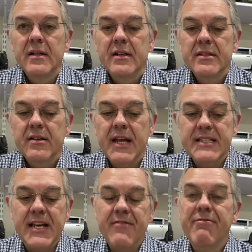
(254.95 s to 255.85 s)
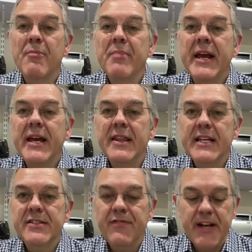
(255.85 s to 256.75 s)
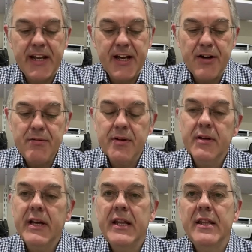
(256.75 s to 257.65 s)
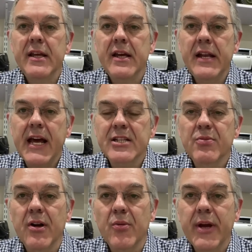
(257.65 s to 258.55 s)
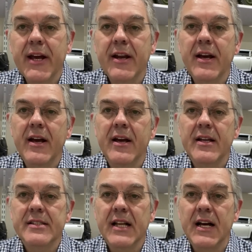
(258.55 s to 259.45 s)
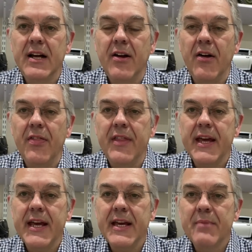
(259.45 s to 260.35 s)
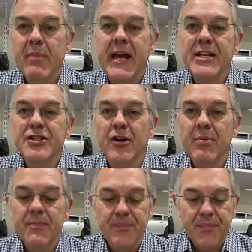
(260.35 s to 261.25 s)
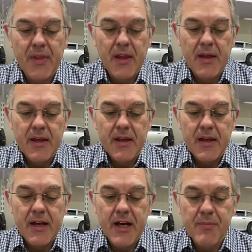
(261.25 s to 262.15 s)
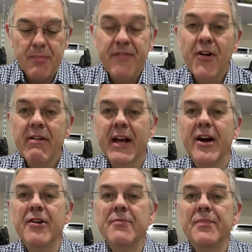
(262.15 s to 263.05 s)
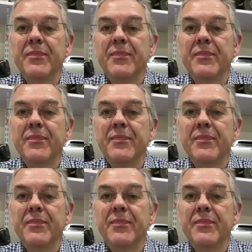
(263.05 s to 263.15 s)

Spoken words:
So that's it from me in this video. In the next one we're gonna start on the paint job, but before I go,